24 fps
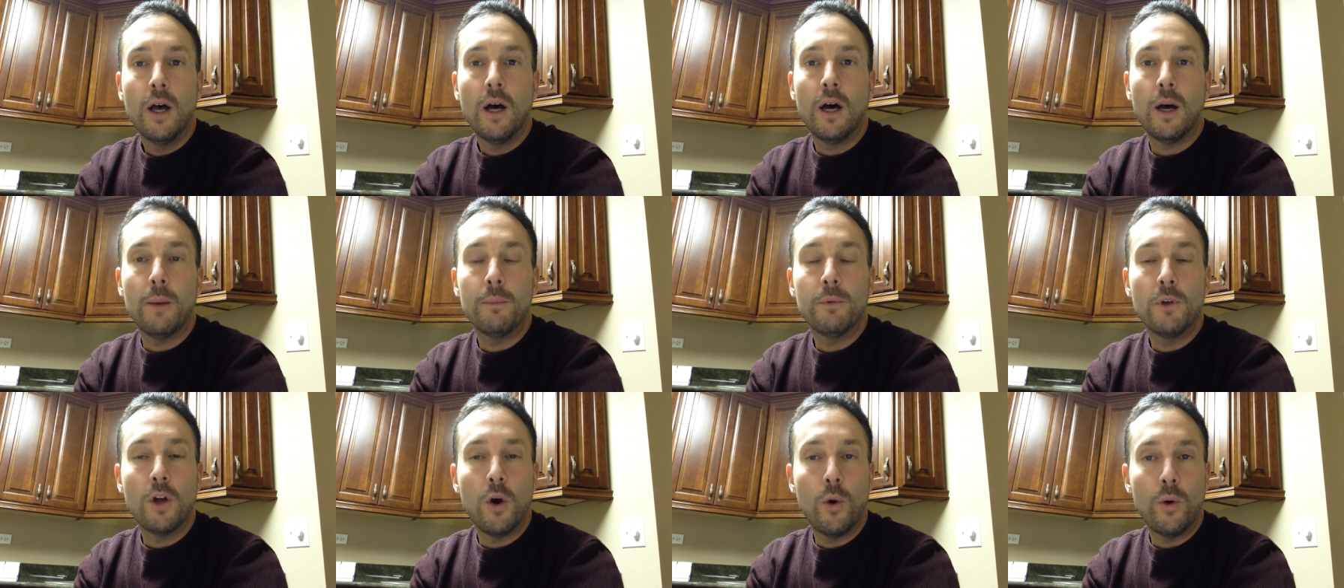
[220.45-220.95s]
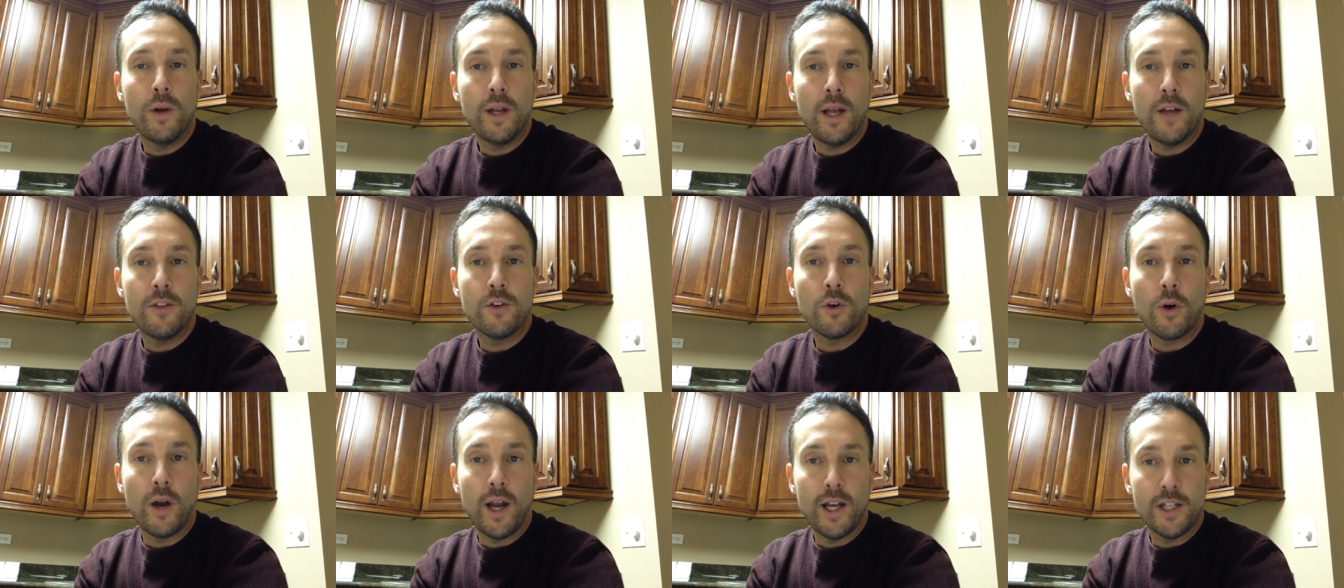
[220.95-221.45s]
Um, no one
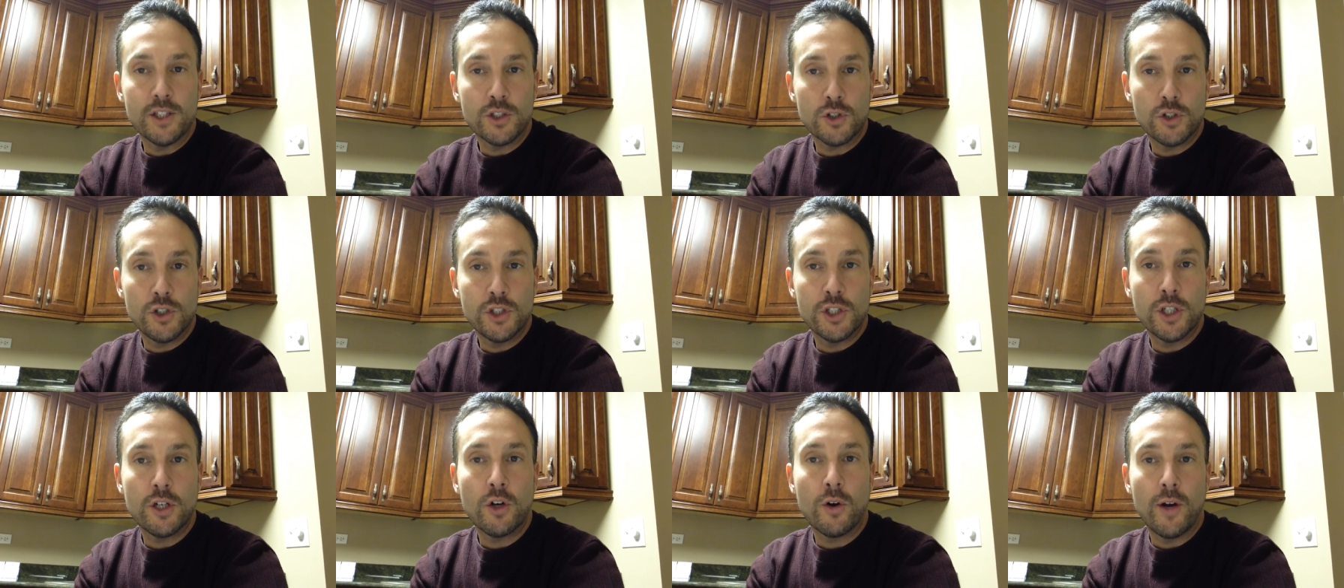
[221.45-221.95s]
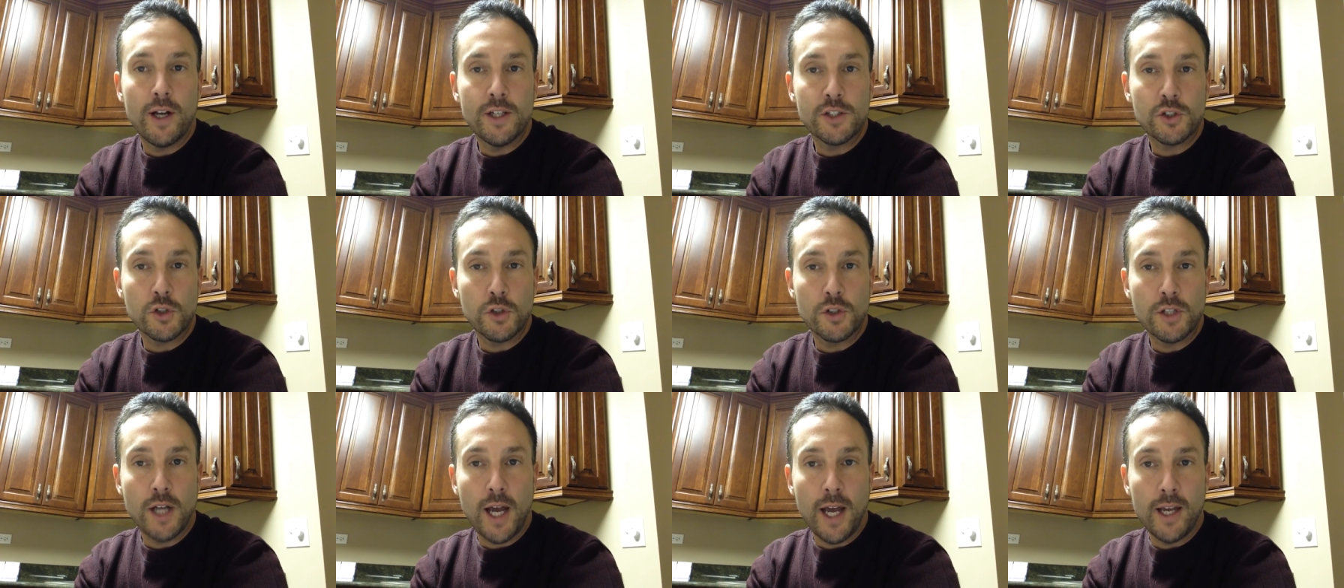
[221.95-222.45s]
had their estrogen or
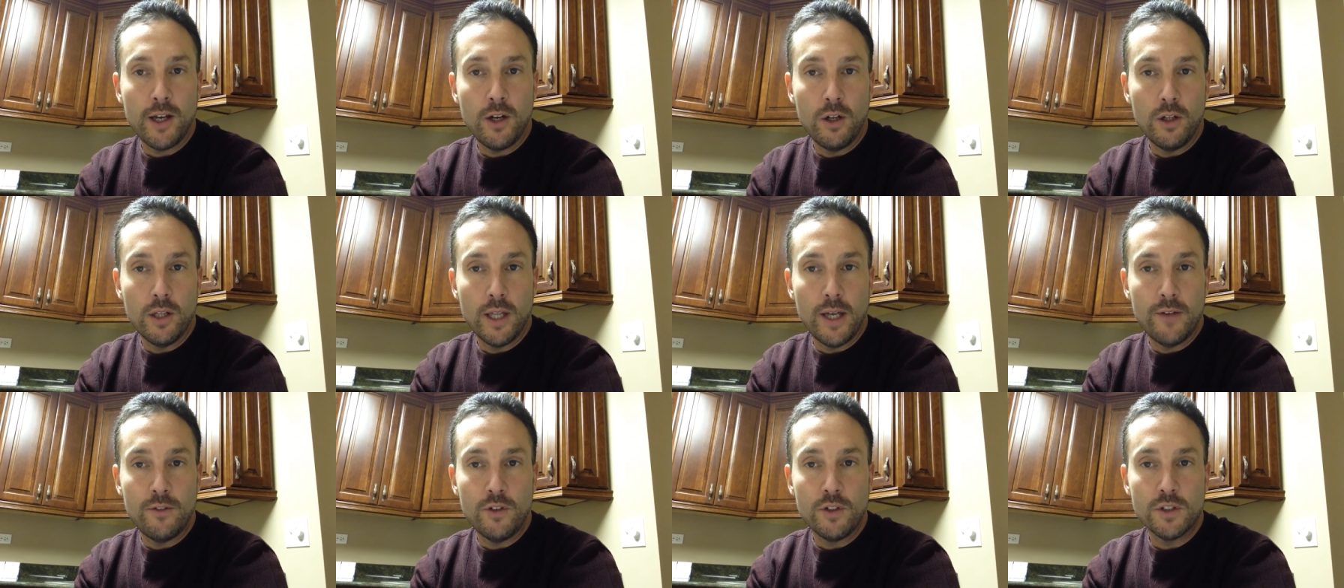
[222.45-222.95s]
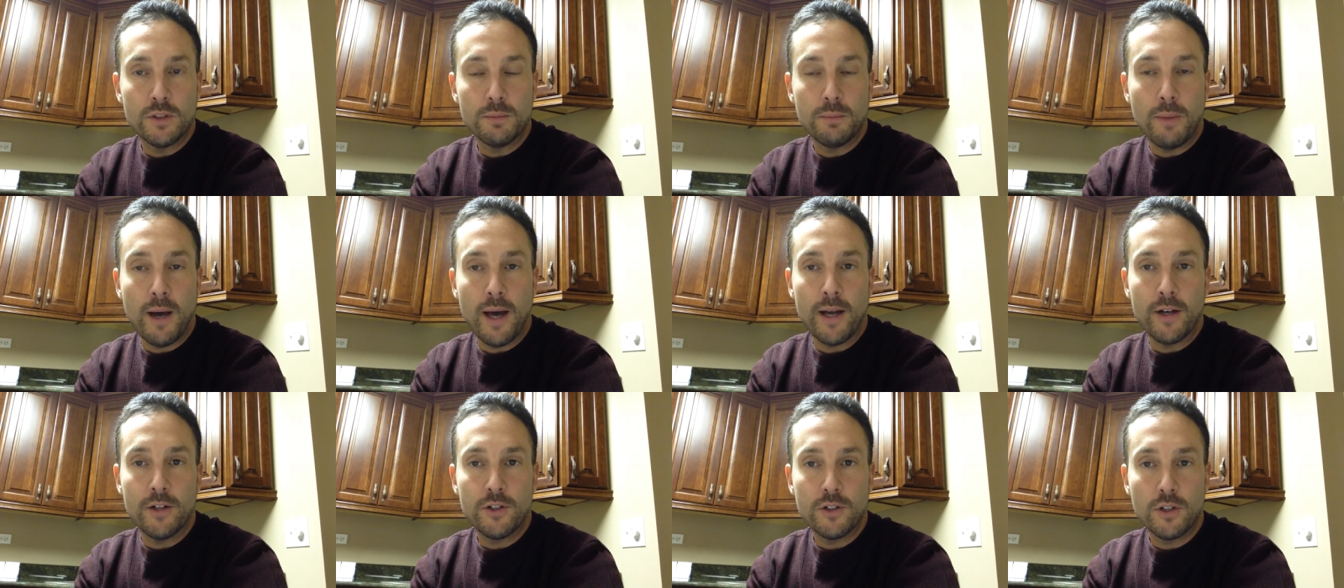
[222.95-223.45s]
estradiol levels
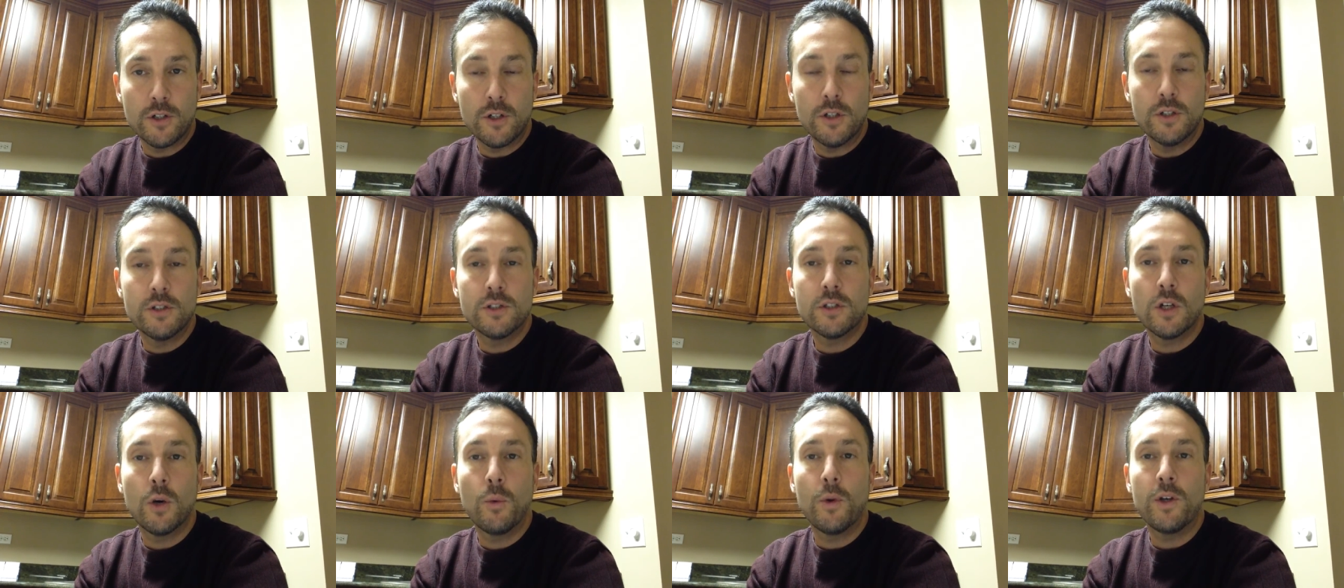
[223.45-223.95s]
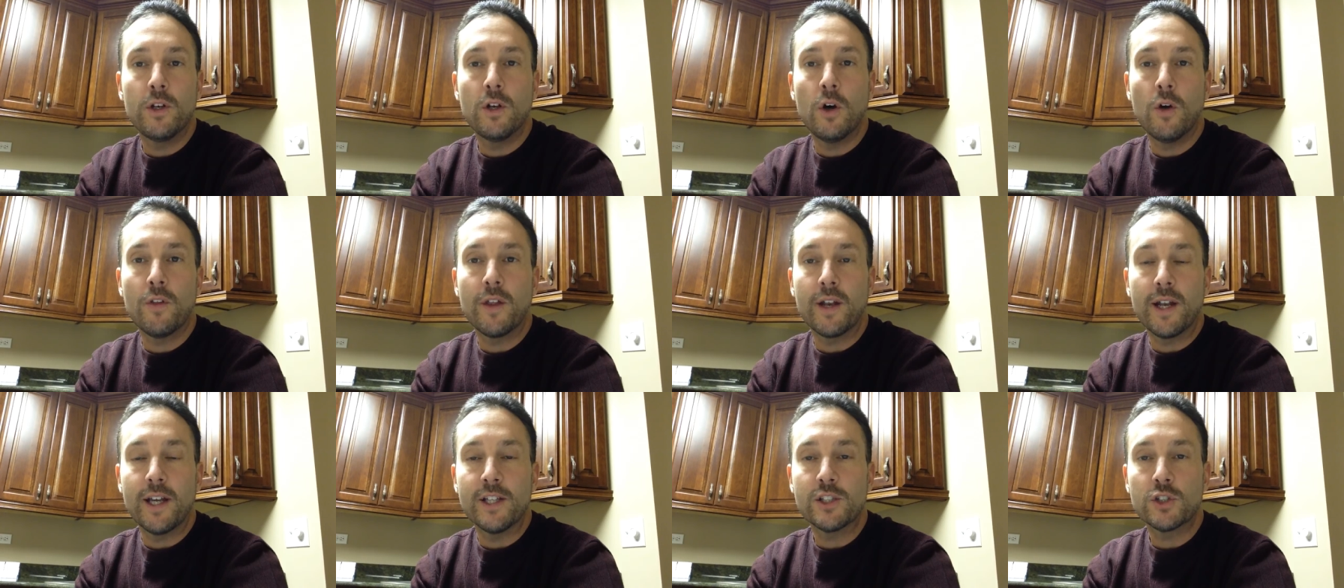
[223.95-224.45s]
monitored, so we know
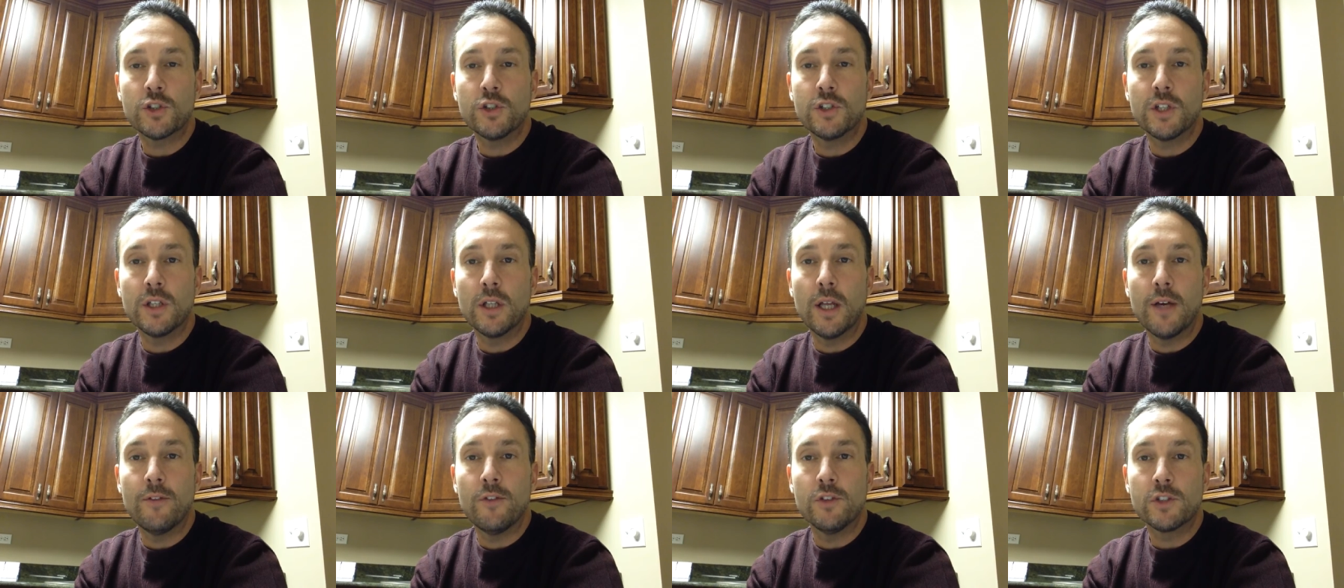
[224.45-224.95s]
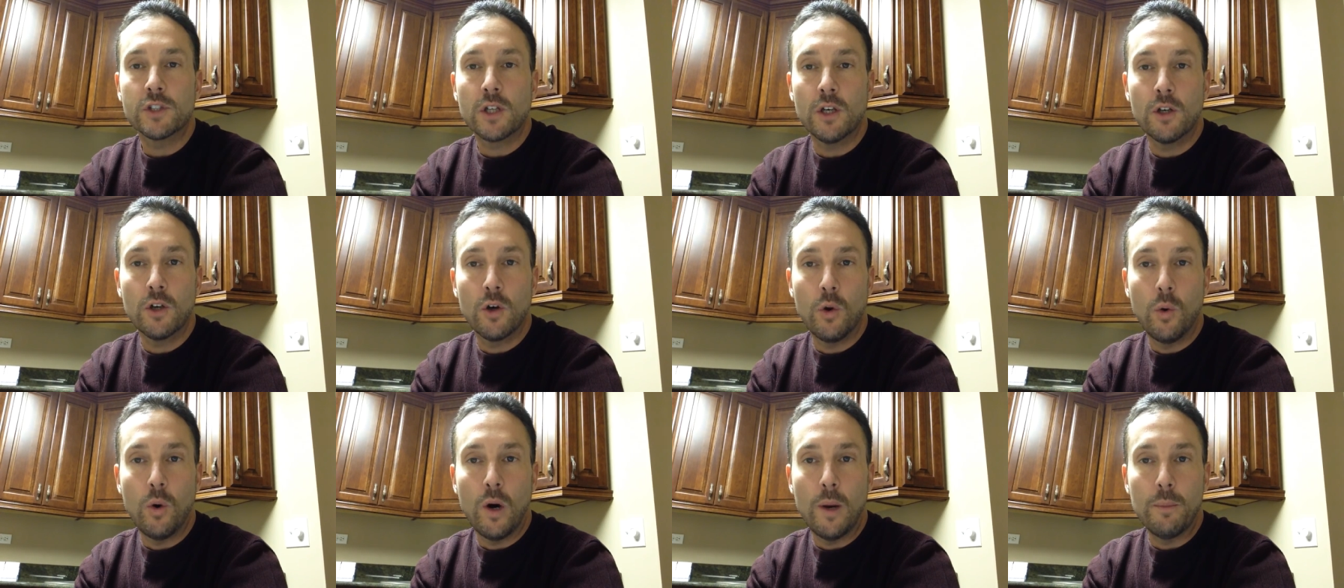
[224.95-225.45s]
that estrogen levels can
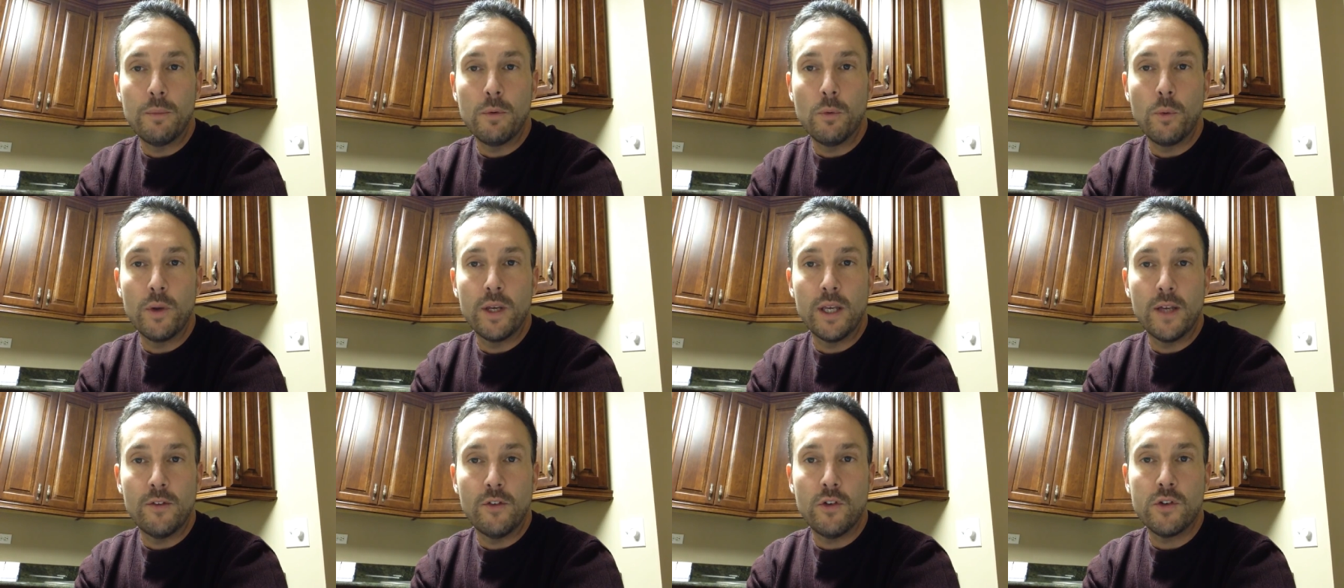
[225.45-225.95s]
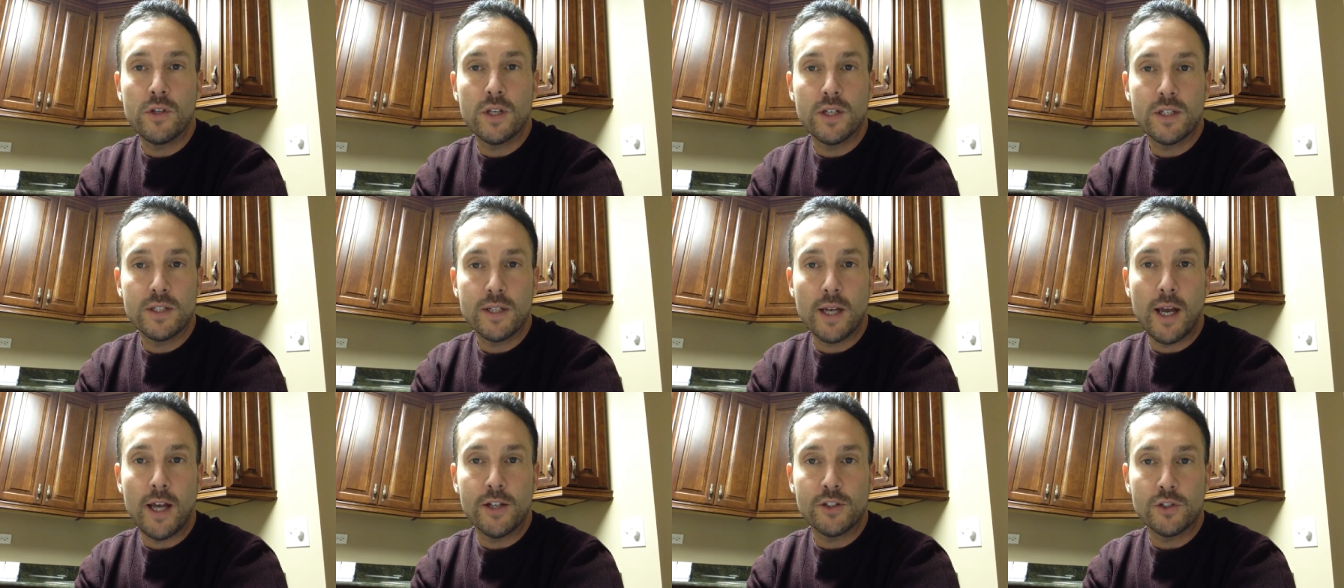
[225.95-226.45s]
go up when we give you
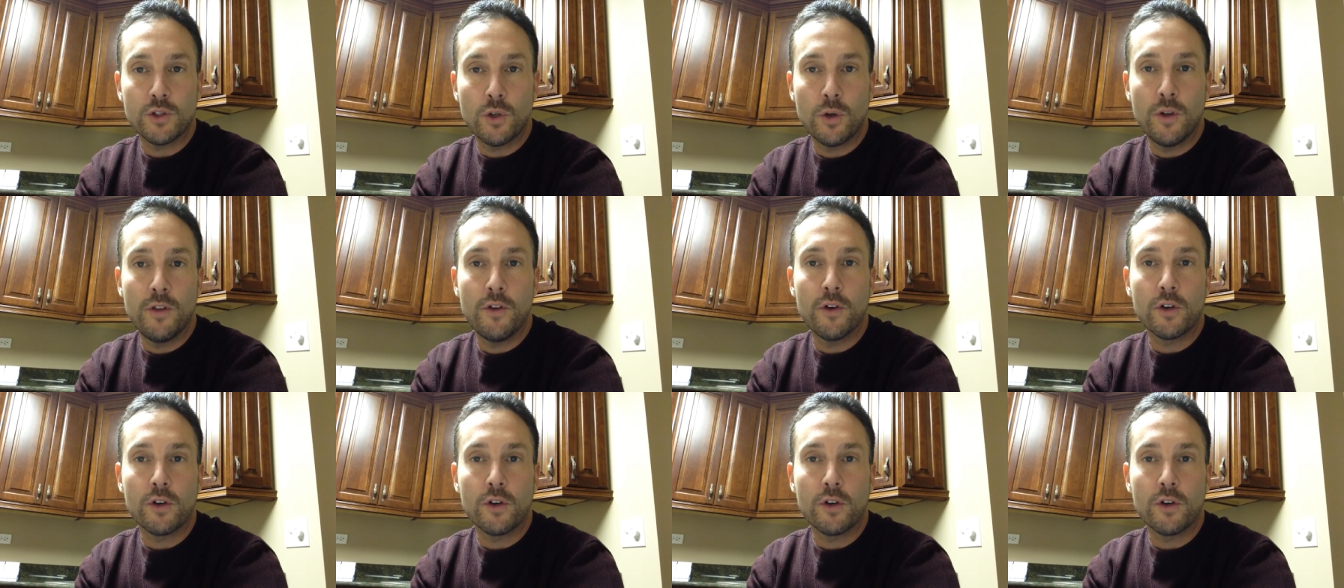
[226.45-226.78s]
testosterone.